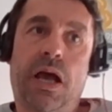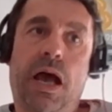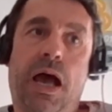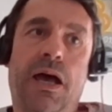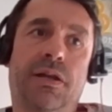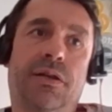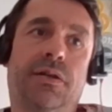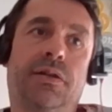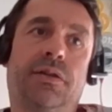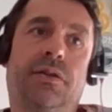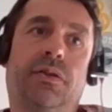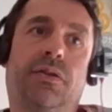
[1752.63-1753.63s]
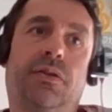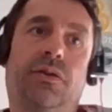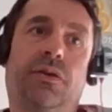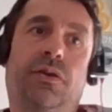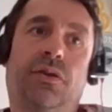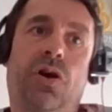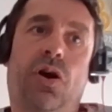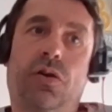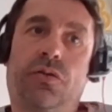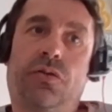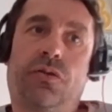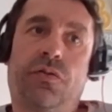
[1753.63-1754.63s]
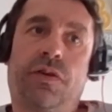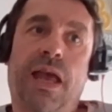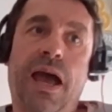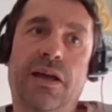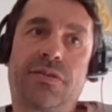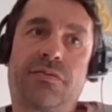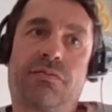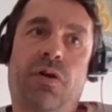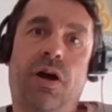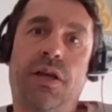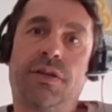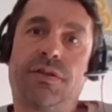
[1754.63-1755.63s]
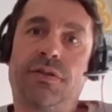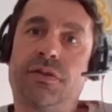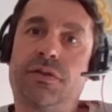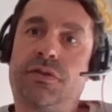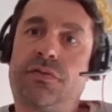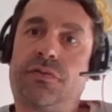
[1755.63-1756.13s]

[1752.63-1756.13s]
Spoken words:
and the cost of gas rises